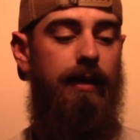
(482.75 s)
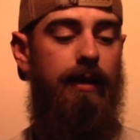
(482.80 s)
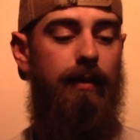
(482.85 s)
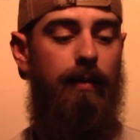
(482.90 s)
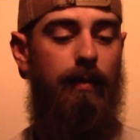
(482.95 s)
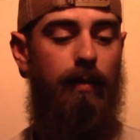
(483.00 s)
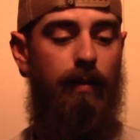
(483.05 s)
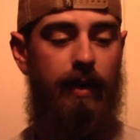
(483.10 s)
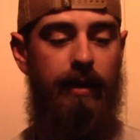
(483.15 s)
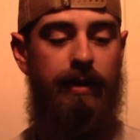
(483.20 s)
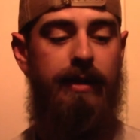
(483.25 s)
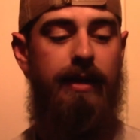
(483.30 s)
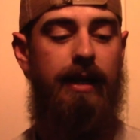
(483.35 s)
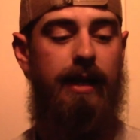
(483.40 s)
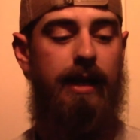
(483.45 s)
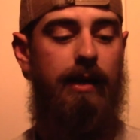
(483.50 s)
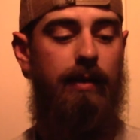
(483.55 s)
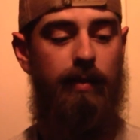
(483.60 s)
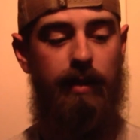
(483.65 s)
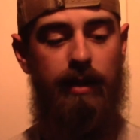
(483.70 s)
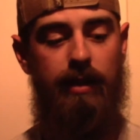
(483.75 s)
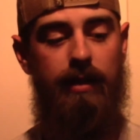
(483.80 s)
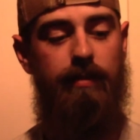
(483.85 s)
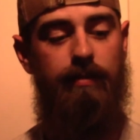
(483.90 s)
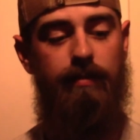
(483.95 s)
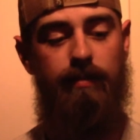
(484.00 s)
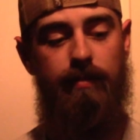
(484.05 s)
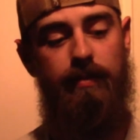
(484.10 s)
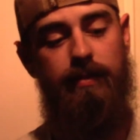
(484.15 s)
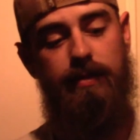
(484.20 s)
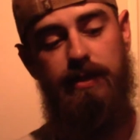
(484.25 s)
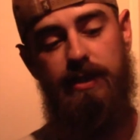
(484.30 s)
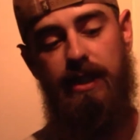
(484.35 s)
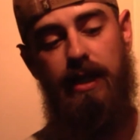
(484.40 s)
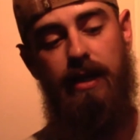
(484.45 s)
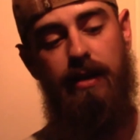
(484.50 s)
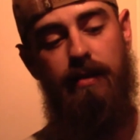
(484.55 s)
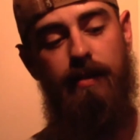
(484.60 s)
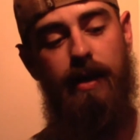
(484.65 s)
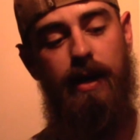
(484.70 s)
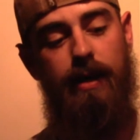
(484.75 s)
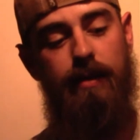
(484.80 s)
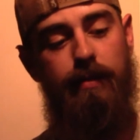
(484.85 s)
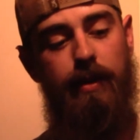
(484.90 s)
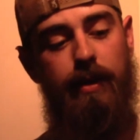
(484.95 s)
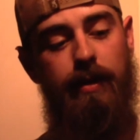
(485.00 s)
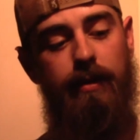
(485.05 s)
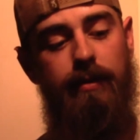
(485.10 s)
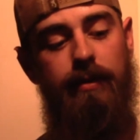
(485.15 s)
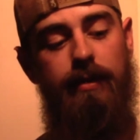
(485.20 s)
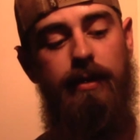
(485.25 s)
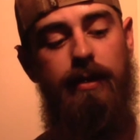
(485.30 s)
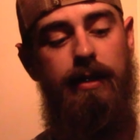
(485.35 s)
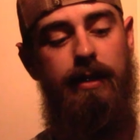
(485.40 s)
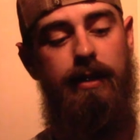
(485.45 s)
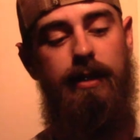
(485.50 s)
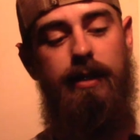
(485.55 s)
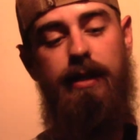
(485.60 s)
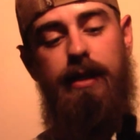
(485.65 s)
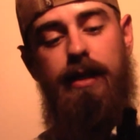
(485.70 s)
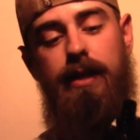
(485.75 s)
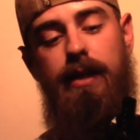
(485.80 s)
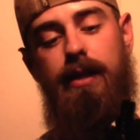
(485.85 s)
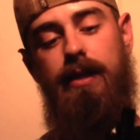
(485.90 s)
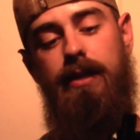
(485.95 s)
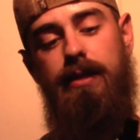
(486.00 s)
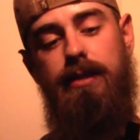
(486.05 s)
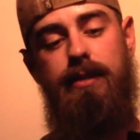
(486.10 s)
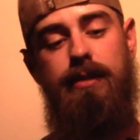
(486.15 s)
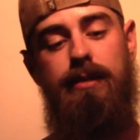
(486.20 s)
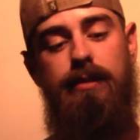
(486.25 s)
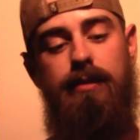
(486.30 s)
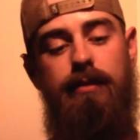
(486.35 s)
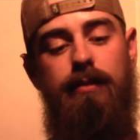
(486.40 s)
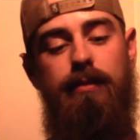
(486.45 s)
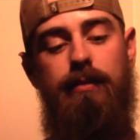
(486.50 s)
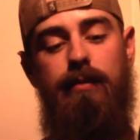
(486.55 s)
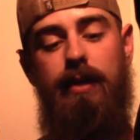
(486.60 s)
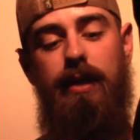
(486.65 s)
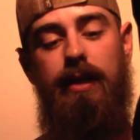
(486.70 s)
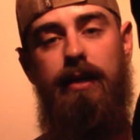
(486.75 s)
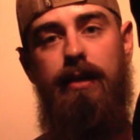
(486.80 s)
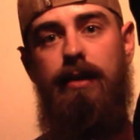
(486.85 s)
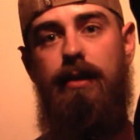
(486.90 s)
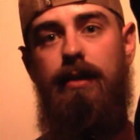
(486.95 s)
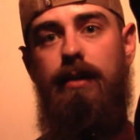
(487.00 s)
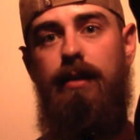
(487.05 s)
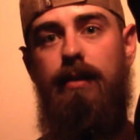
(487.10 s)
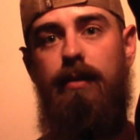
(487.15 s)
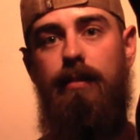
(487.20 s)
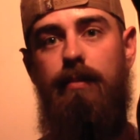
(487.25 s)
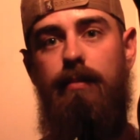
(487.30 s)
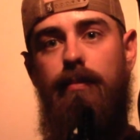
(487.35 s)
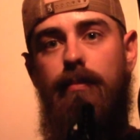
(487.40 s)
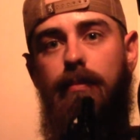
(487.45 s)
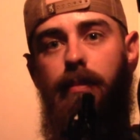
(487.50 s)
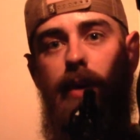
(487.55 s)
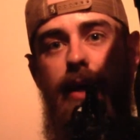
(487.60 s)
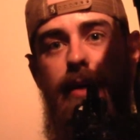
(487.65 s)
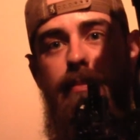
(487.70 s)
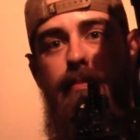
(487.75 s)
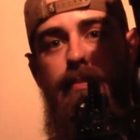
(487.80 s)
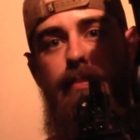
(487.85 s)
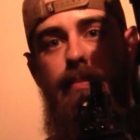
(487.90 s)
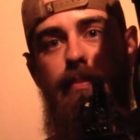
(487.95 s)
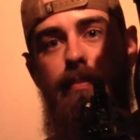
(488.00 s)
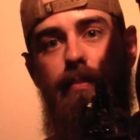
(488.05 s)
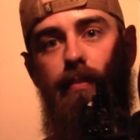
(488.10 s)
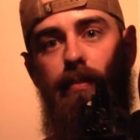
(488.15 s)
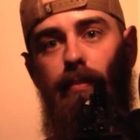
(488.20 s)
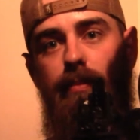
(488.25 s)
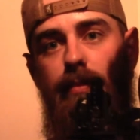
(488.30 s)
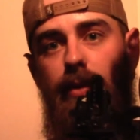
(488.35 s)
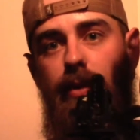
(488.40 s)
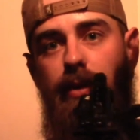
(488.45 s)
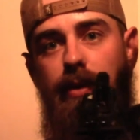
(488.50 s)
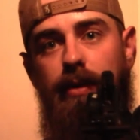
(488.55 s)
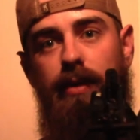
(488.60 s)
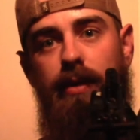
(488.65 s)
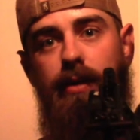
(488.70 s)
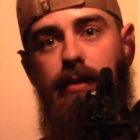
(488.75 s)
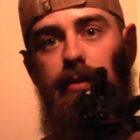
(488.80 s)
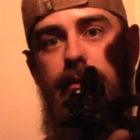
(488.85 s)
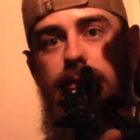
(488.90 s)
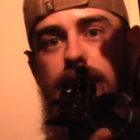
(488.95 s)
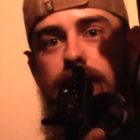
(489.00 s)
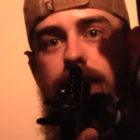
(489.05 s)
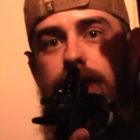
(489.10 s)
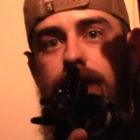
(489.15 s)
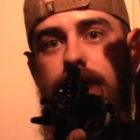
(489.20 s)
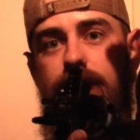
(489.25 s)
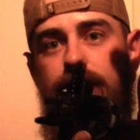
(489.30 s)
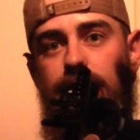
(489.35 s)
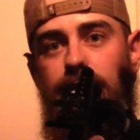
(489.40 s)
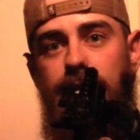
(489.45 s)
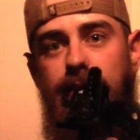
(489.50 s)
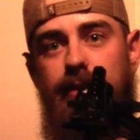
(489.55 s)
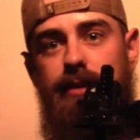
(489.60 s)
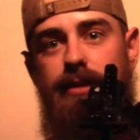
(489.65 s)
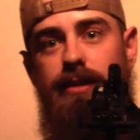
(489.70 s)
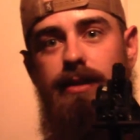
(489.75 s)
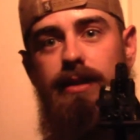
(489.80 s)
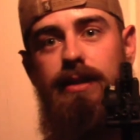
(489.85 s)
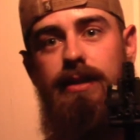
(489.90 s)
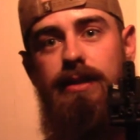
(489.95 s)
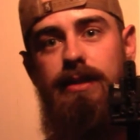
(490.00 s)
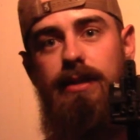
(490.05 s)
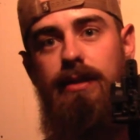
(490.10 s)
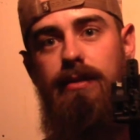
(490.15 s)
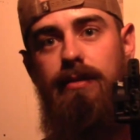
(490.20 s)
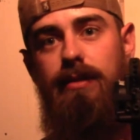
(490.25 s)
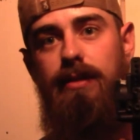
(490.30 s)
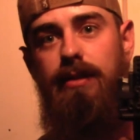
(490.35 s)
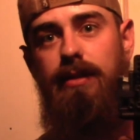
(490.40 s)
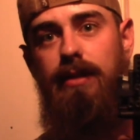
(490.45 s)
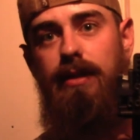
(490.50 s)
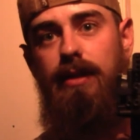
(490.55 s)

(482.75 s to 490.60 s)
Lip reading: One thing I will say on my bow is with my, well, I don't know if you can really see this anywhere,